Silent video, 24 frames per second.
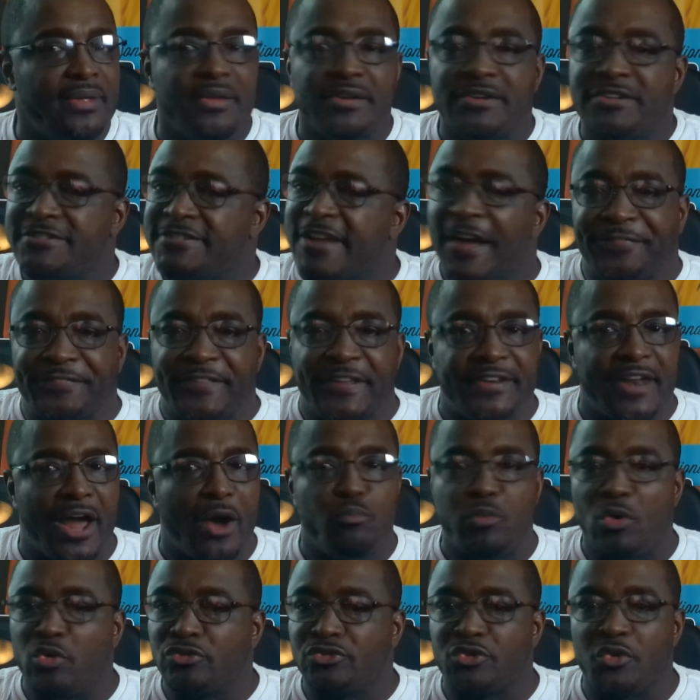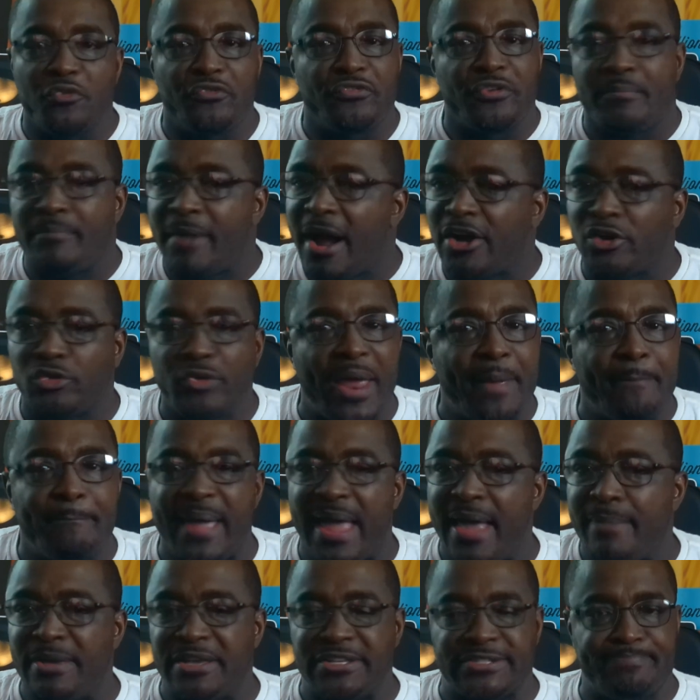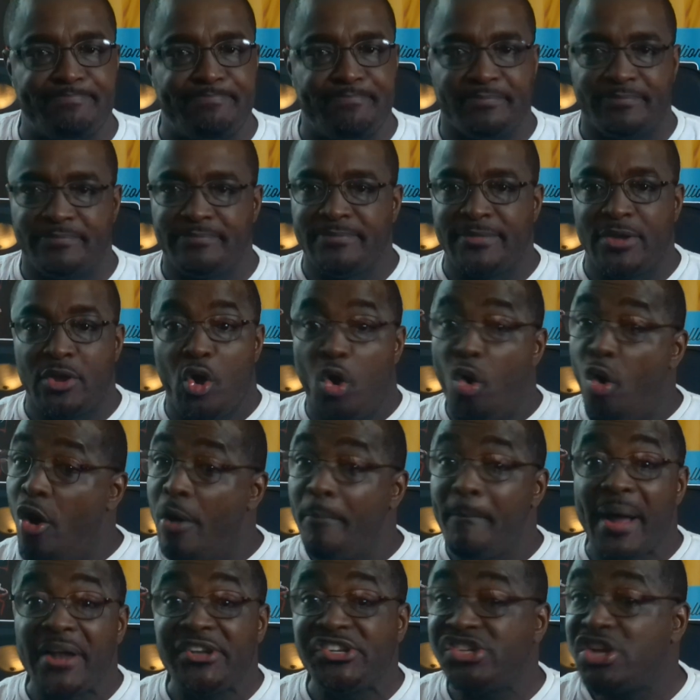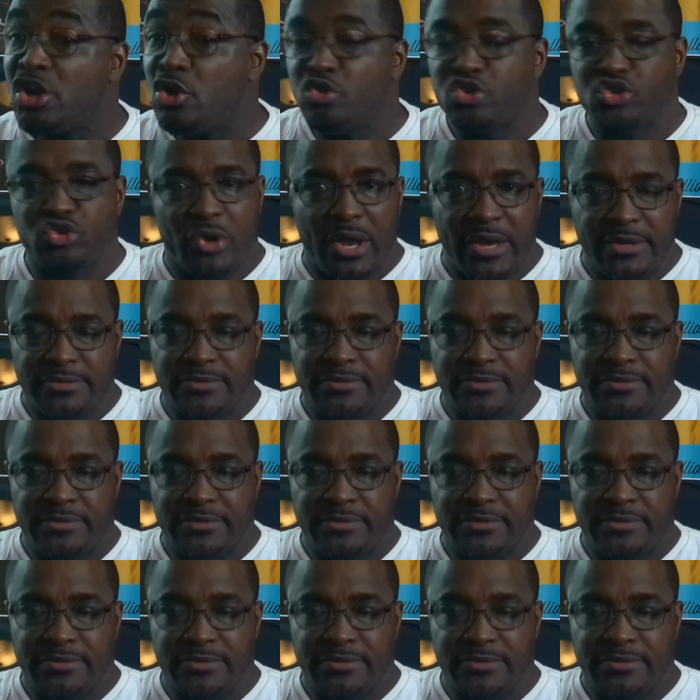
Nothing I won't do for my grandbabies or my children.